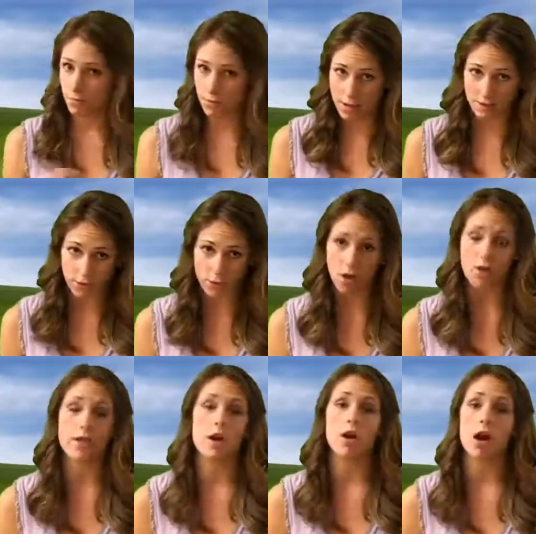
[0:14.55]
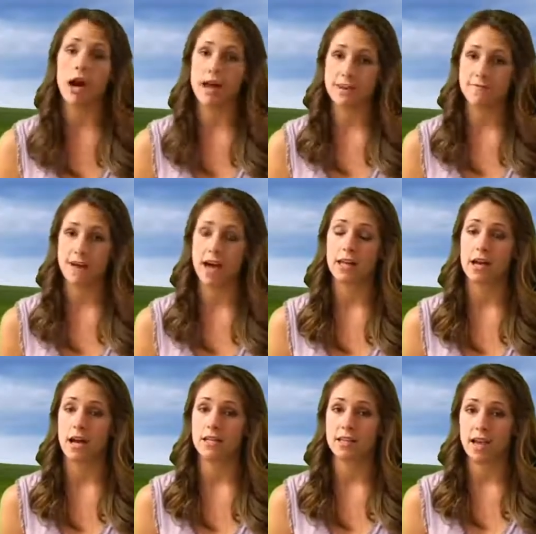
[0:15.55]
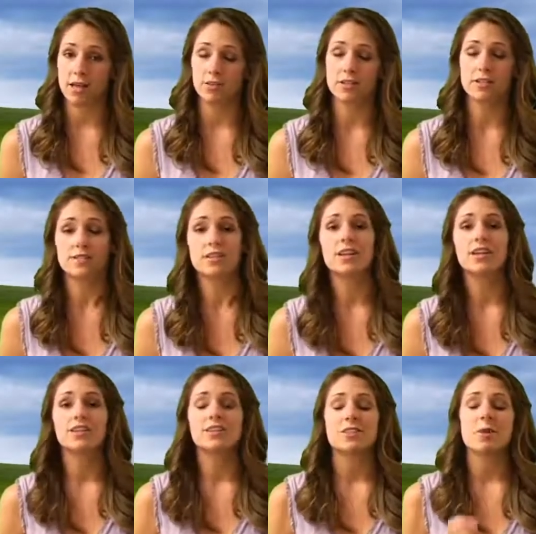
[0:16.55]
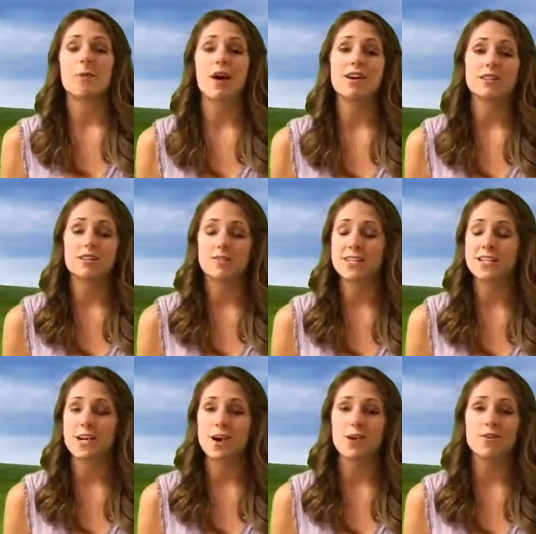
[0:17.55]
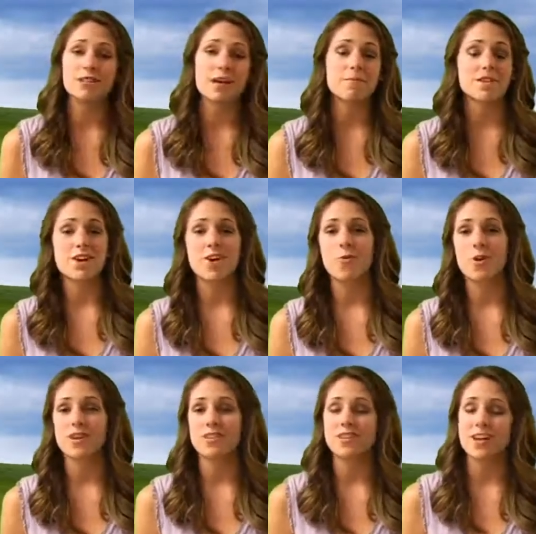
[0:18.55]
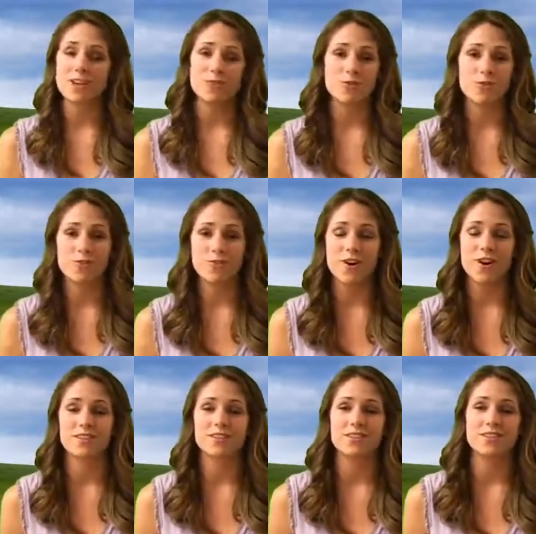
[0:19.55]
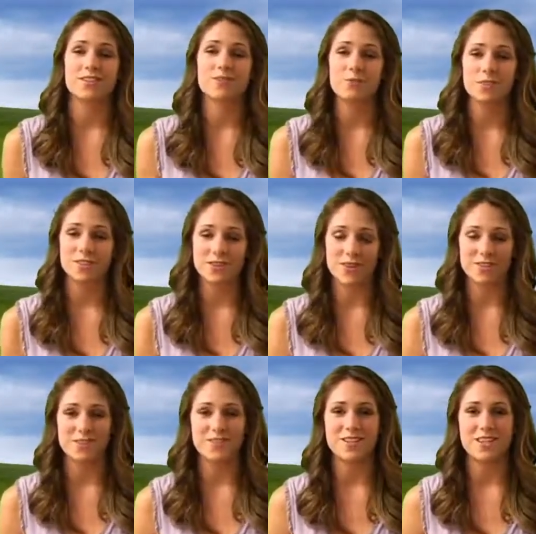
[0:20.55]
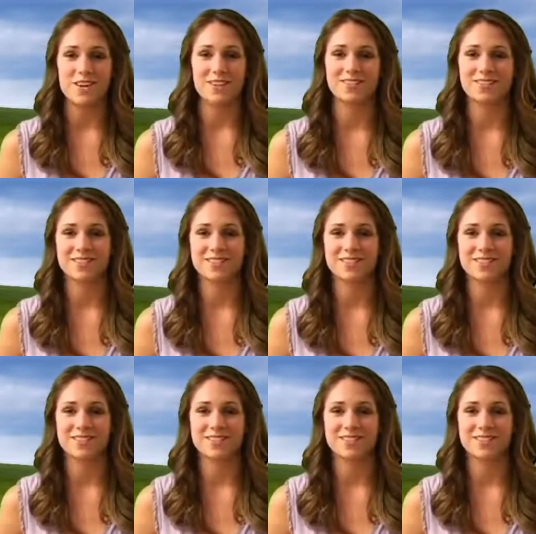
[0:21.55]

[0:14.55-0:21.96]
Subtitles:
after all, they are high in fat and high in calories. So pause the video, let me know what you think, true or false, and then restart the video.